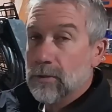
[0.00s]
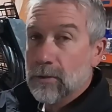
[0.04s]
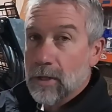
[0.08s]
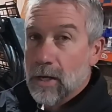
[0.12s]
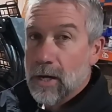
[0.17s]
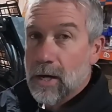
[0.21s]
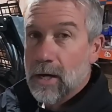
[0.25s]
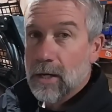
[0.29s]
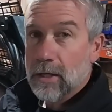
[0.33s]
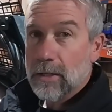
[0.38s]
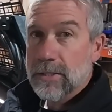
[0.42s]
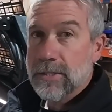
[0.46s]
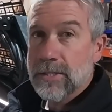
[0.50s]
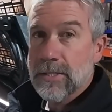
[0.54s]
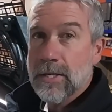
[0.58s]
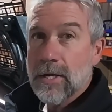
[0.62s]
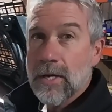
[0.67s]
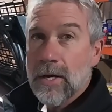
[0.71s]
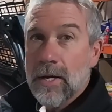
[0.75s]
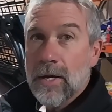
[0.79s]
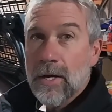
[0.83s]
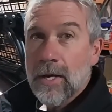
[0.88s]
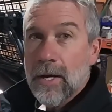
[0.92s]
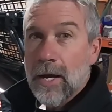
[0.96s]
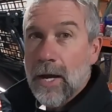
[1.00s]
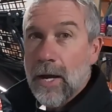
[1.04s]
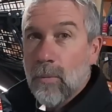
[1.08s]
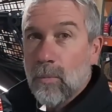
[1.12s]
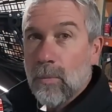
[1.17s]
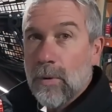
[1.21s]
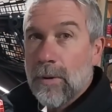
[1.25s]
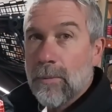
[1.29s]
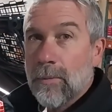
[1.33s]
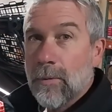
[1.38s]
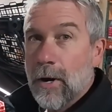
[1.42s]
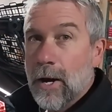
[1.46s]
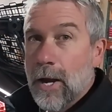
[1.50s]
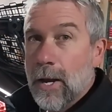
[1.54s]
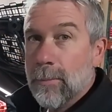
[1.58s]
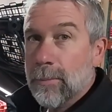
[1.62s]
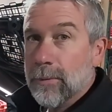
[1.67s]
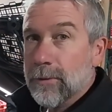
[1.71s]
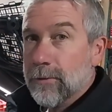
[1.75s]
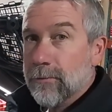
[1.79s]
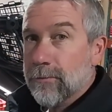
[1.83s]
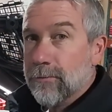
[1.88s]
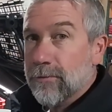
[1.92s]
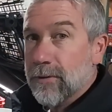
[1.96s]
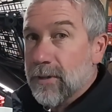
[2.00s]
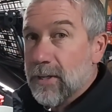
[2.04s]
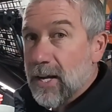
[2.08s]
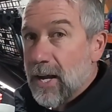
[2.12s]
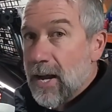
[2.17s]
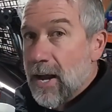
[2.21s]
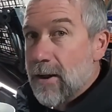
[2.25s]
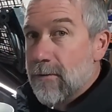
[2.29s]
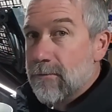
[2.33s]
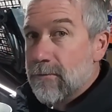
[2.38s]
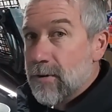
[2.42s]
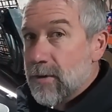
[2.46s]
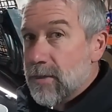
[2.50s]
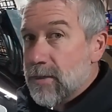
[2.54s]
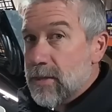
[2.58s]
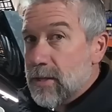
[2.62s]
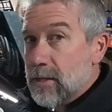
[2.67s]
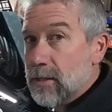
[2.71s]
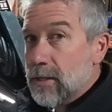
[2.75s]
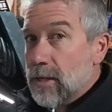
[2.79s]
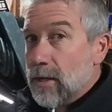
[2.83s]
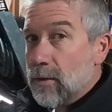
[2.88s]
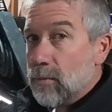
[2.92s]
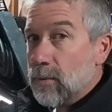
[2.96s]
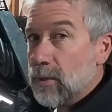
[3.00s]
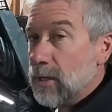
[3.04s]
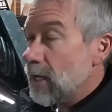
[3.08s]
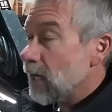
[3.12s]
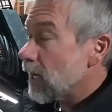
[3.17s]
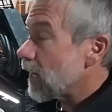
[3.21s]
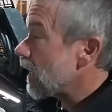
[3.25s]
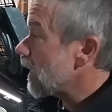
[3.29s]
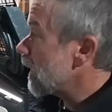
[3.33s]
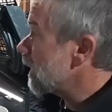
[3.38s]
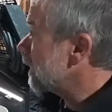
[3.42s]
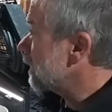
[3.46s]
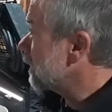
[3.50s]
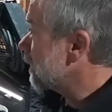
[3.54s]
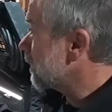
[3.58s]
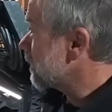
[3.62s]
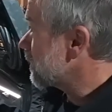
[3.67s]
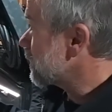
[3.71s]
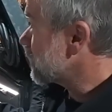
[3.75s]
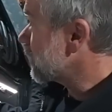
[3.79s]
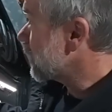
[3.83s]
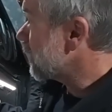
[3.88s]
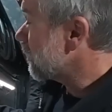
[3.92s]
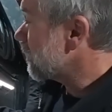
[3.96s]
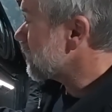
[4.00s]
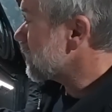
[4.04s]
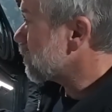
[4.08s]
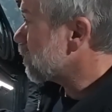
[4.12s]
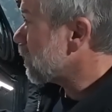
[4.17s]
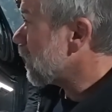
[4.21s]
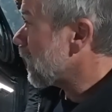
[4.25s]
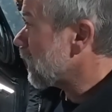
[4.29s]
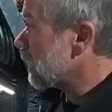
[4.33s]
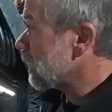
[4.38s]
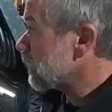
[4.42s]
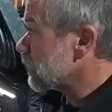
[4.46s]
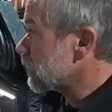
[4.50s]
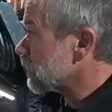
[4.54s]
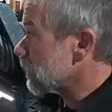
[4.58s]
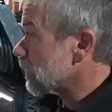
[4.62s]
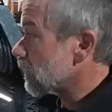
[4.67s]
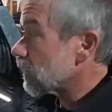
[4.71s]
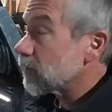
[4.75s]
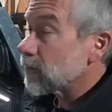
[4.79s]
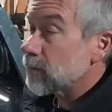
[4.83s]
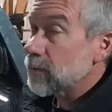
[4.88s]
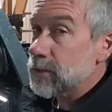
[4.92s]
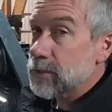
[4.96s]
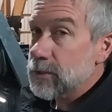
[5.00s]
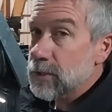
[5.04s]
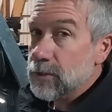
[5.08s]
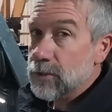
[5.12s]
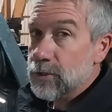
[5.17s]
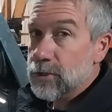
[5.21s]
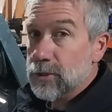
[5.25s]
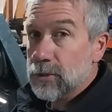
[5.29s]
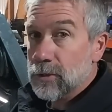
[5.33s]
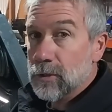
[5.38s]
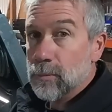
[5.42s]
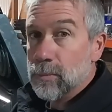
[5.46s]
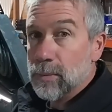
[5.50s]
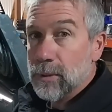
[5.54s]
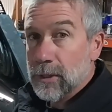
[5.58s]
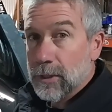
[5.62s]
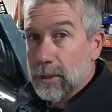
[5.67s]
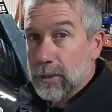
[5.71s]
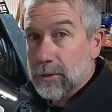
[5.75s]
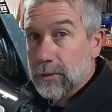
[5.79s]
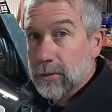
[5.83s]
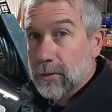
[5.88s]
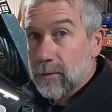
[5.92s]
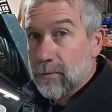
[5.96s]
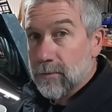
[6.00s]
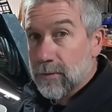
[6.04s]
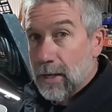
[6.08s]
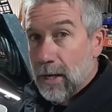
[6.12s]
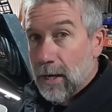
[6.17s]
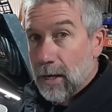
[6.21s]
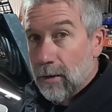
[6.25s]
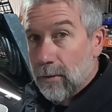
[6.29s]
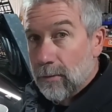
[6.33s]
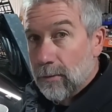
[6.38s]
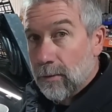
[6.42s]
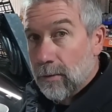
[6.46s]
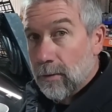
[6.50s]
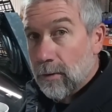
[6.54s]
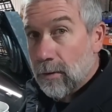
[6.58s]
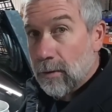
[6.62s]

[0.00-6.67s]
locks, and we were able to fit everything that we had in our service body truck, which I'll show a picture of now.